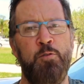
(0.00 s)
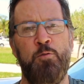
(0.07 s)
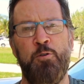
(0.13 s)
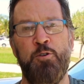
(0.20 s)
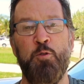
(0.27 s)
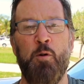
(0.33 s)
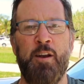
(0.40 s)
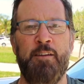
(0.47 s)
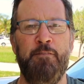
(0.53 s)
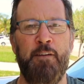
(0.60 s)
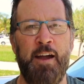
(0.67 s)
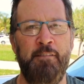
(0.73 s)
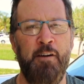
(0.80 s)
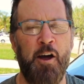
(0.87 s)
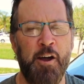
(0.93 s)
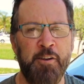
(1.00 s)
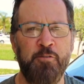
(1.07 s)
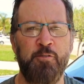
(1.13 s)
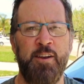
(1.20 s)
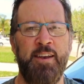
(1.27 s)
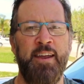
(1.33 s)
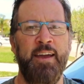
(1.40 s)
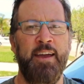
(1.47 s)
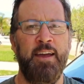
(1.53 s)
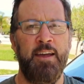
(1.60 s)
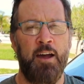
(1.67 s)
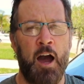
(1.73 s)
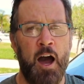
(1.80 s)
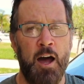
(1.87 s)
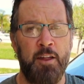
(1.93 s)
or 2,500
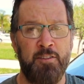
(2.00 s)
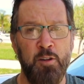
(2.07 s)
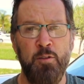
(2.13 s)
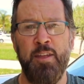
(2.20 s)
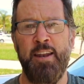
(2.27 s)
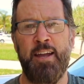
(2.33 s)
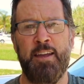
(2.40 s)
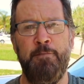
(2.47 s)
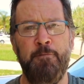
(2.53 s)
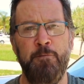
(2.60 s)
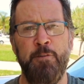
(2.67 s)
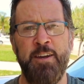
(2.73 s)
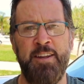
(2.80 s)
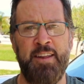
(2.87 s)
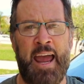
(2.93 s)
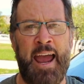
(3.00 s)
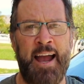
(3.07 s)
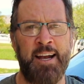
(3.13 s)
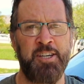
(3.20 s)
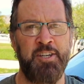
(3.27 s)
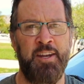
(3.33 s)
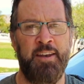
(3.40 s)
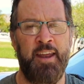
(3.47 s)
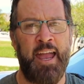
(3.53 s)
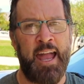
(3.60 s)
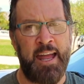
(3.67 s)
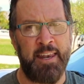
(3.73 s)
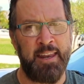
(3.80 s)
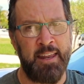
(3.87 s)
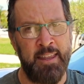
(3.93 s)
so that I can freeze action
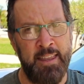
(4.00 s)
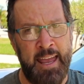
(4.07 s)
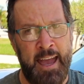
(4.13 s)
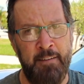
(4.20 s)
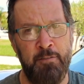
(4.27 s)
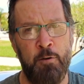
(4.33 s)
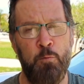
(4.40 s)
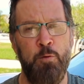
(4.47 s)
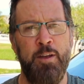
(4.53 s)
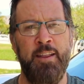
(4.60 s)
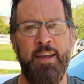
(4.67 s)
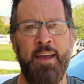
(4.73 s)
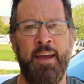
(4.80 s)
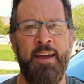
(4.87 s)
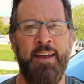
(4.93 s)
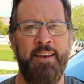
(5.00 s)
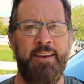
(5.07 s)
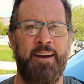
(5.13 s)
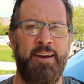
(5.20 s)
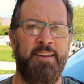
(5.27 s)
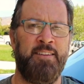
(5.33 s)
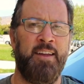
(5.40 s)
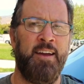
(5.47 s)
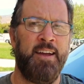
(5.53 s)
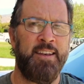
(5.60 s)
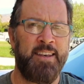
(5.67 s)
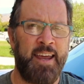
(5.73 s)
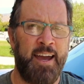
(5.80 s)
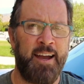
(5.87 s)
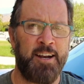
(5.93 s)
and have a really nice
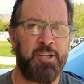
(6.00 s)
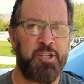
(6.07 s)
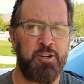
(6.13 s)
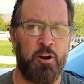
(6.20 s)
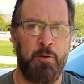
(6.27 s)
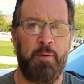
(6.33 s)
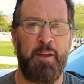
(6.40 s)
tack sharp